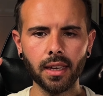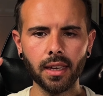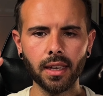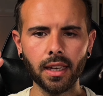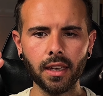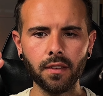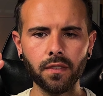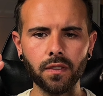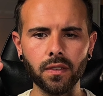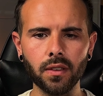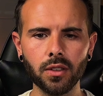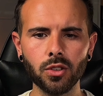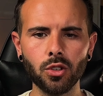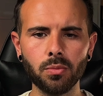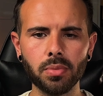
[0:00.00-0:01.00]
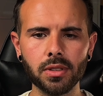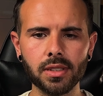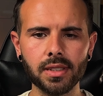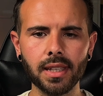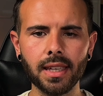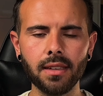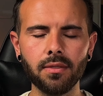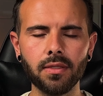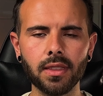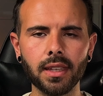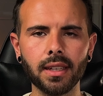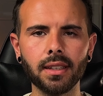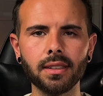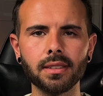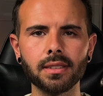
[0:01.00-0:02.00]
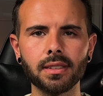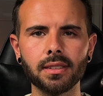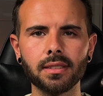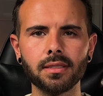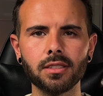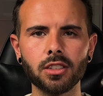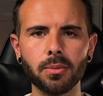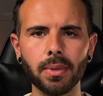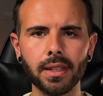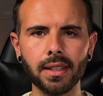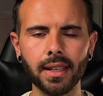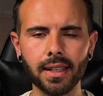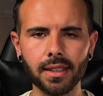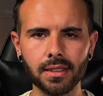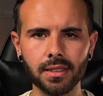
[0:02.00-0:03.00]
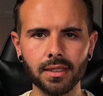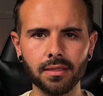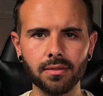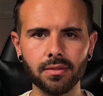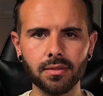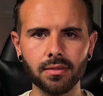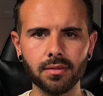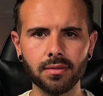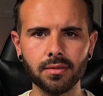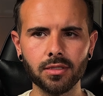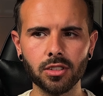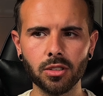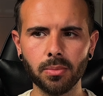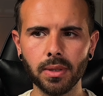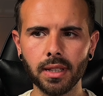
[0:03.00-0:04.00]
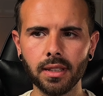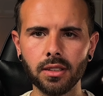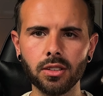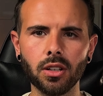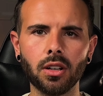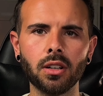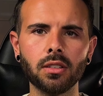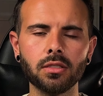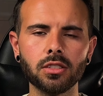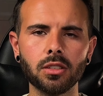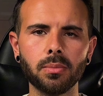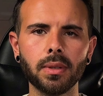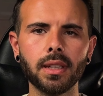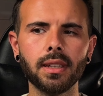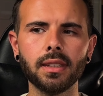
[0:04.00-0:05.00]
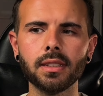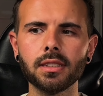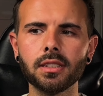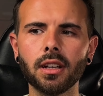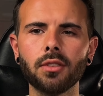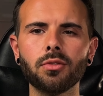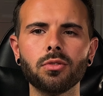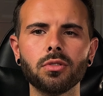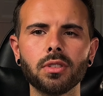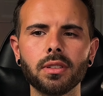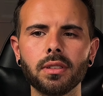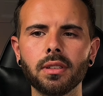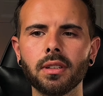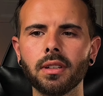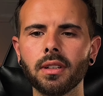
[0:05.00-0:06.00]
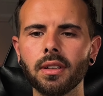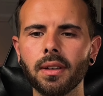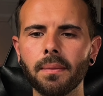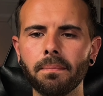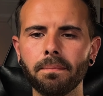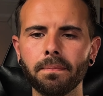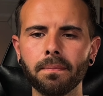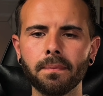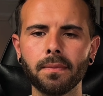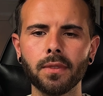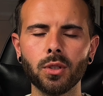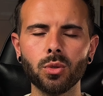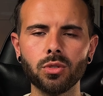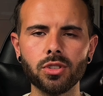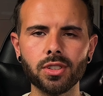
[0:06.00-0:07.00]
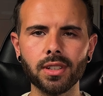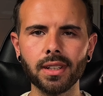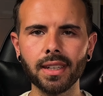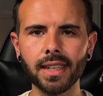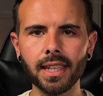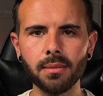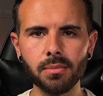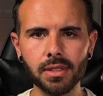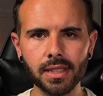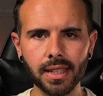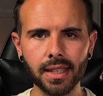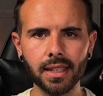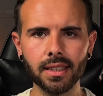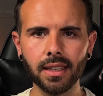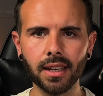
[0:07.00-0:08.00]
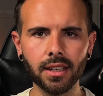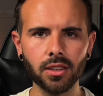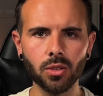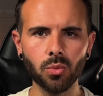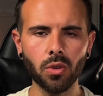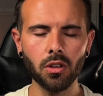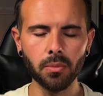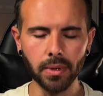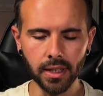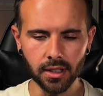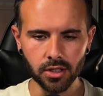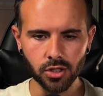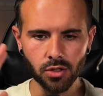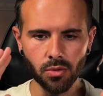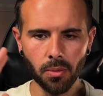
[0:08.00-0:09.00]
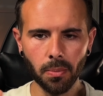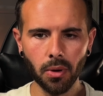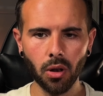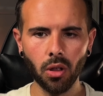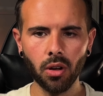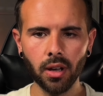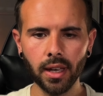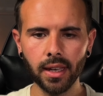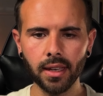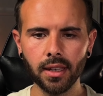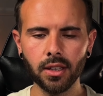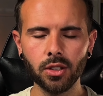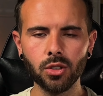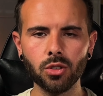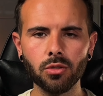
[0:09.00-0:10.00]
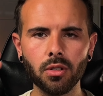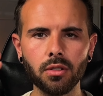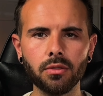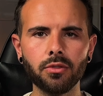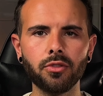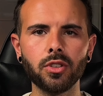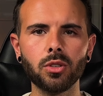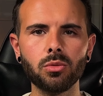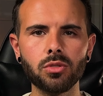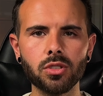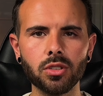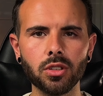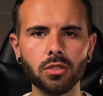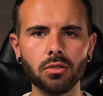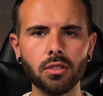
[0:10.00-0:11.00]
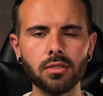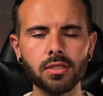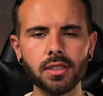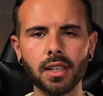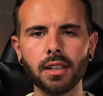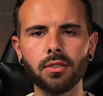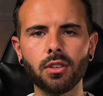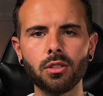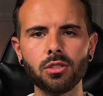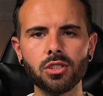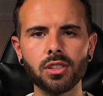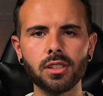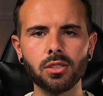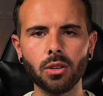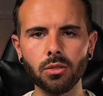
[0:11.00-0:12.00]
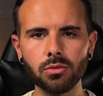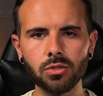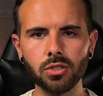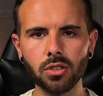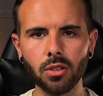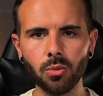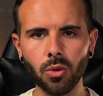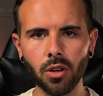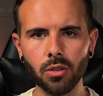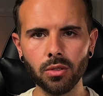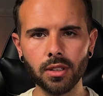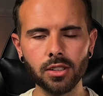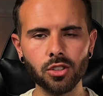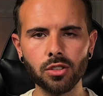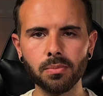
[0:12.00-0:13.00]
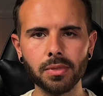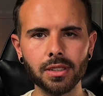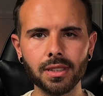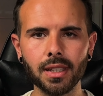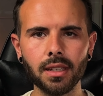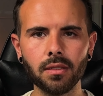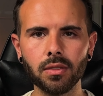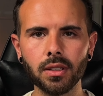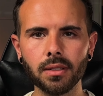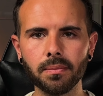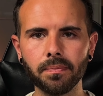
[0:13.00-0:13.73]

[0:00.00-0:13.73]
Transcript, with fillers: if you perceive things to be negative, to be dark, to be suffering, you're just going to keep seeing that in the world because you apply your own filter, your own state of consciousness onto the world as you perceive it,